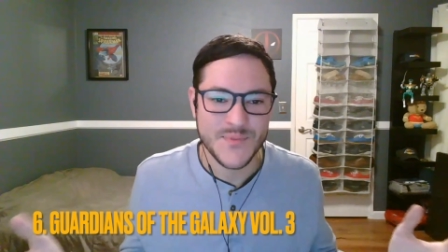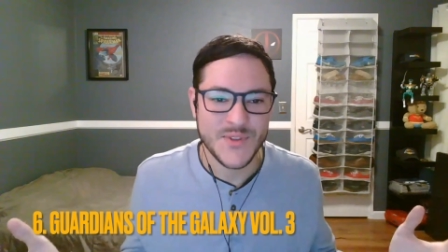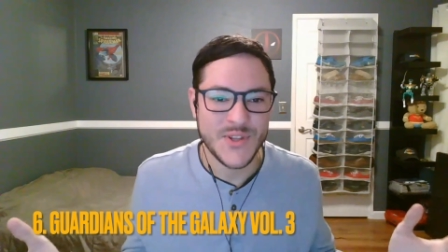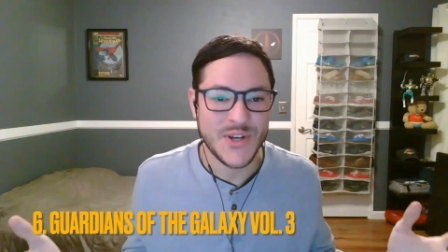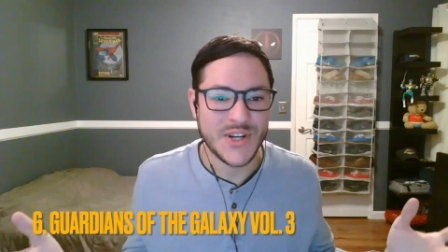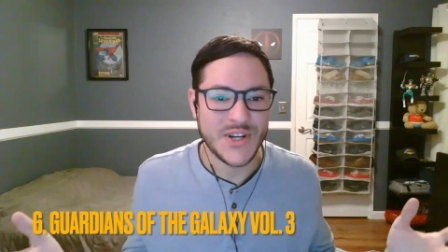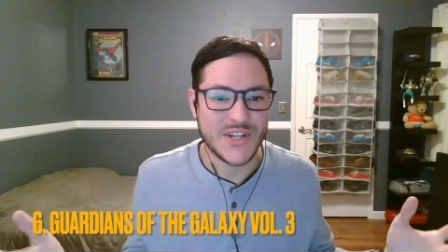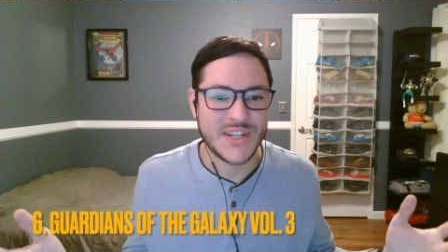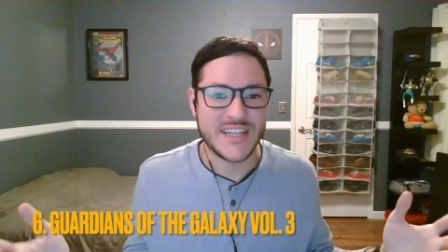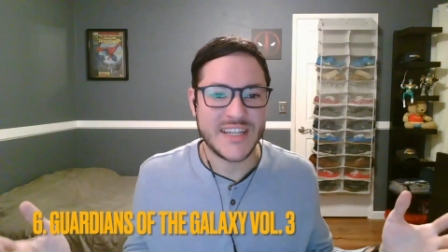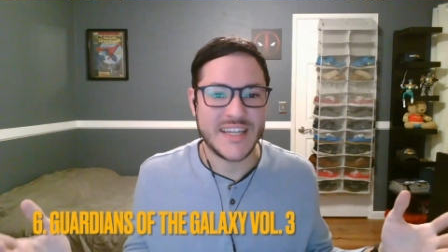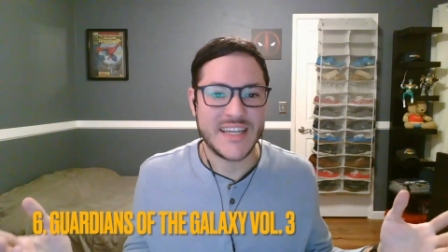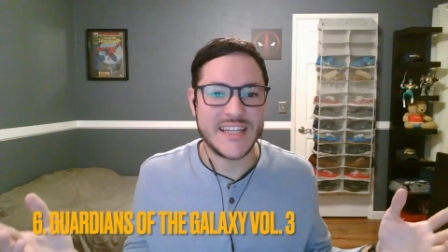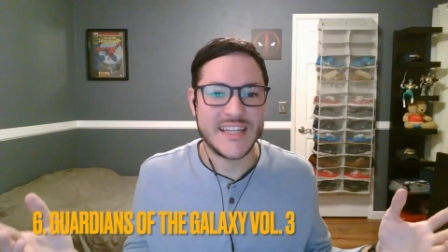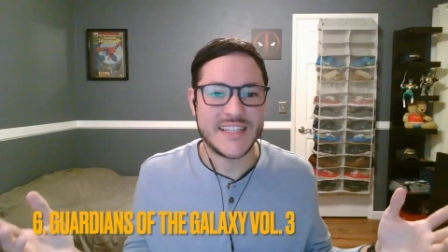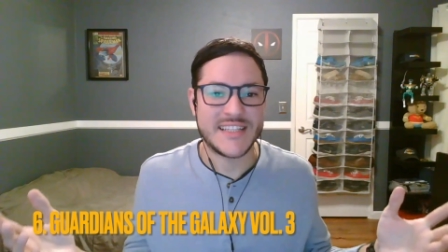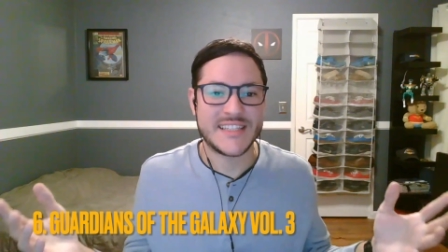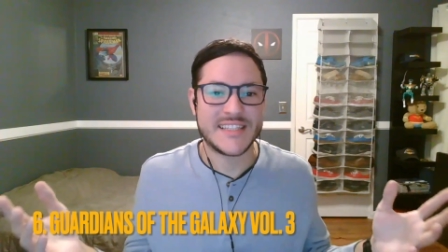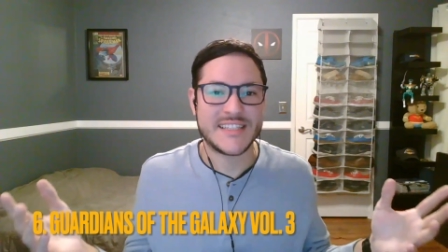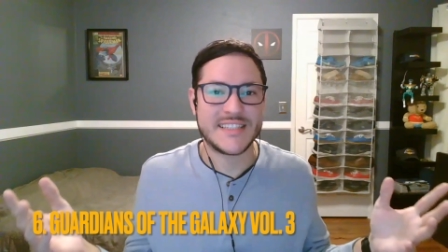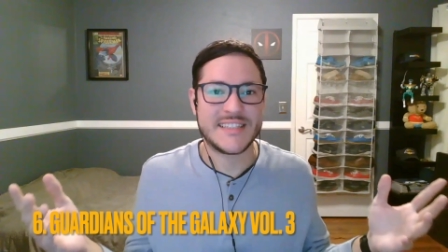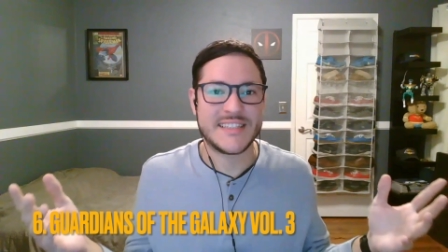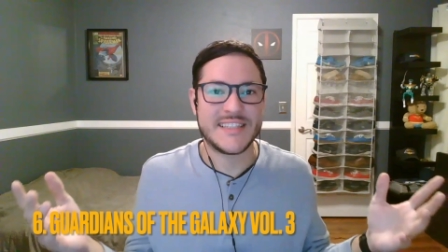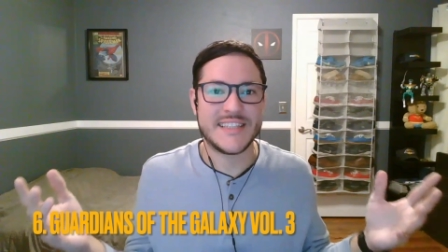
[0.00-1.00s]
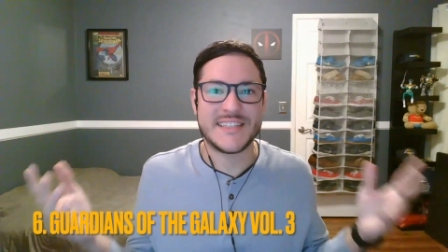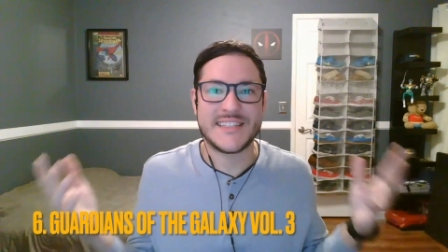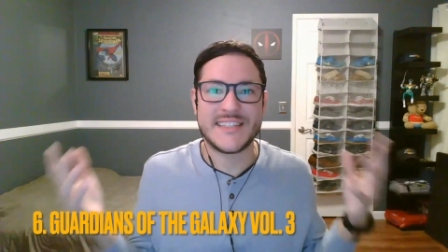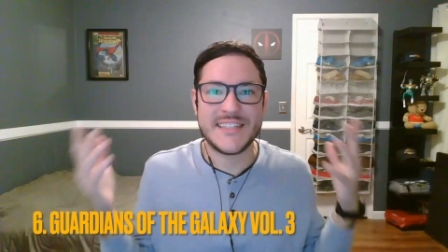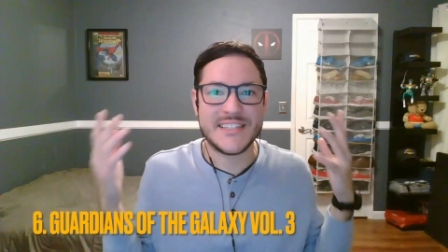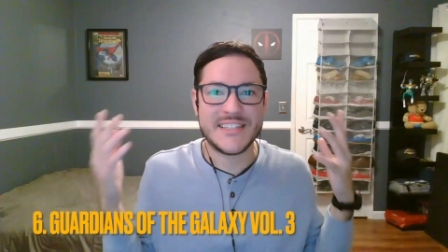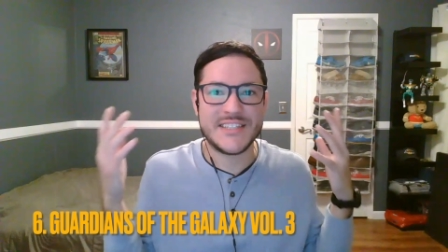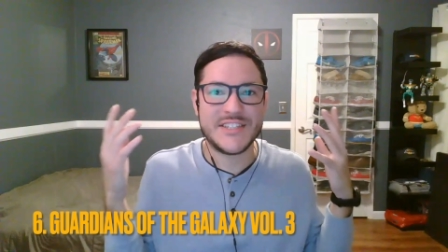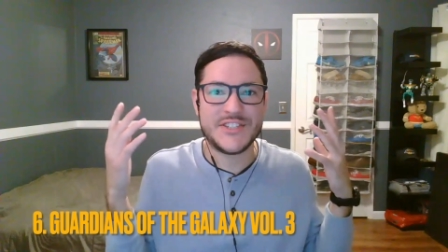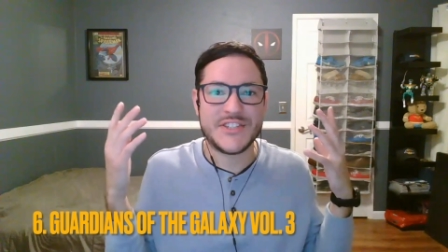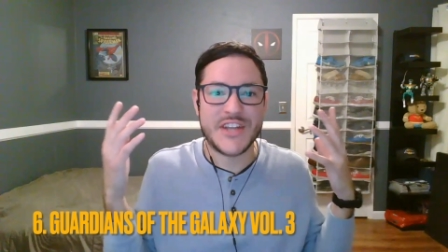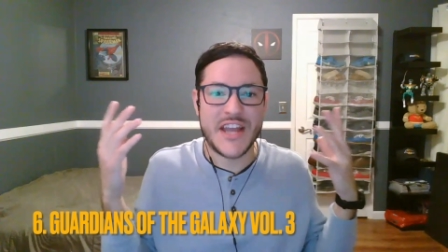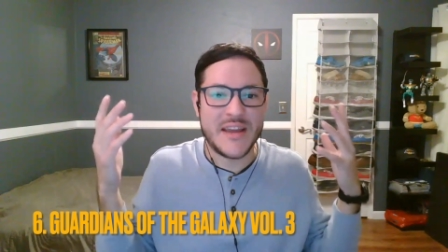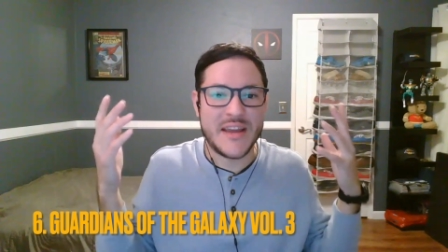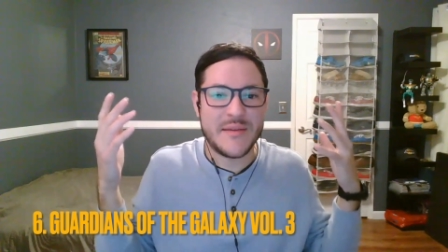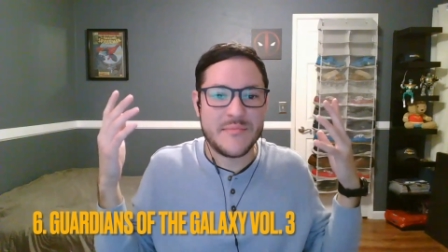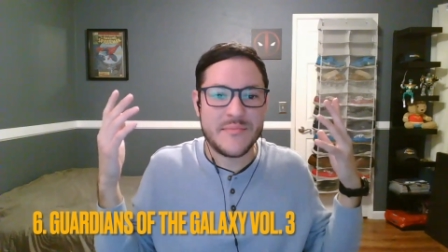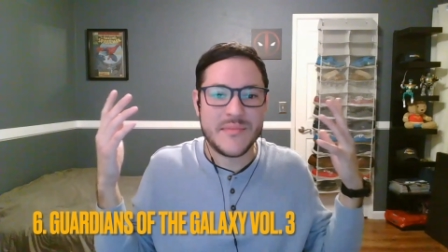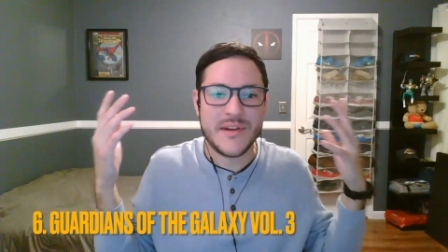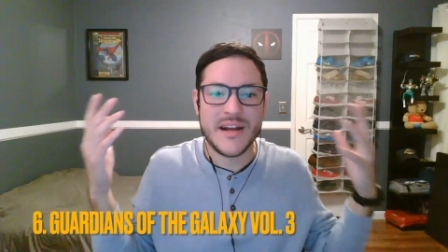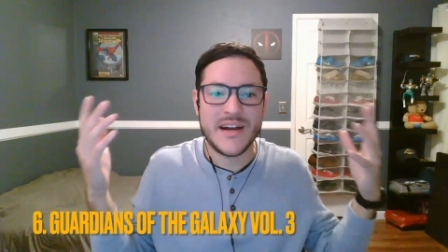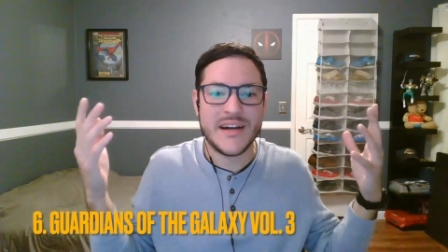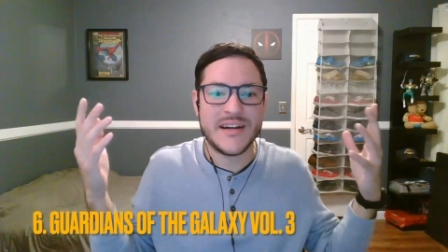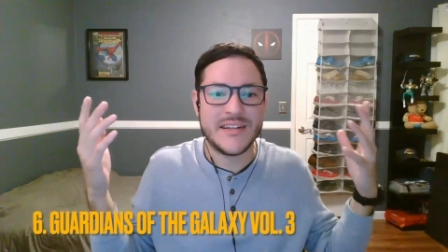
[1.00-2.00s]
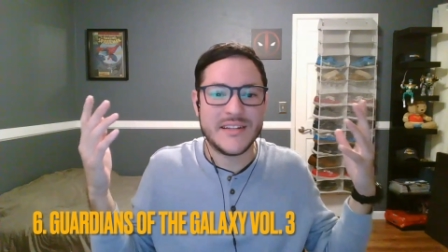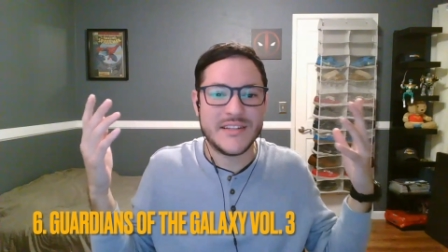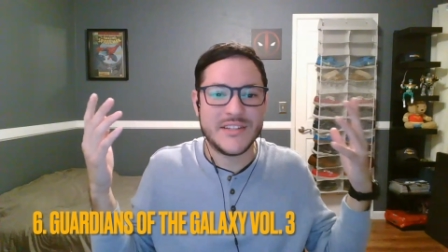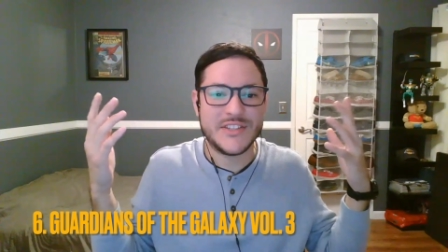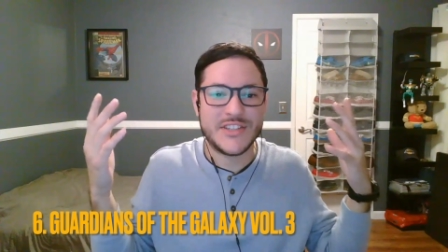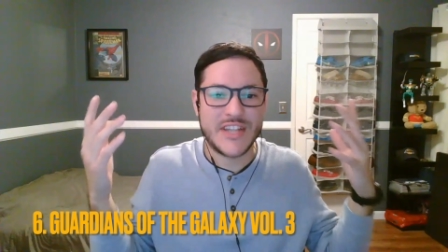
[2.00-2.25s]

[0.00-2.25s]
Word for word: Look, it's this is James Gunn,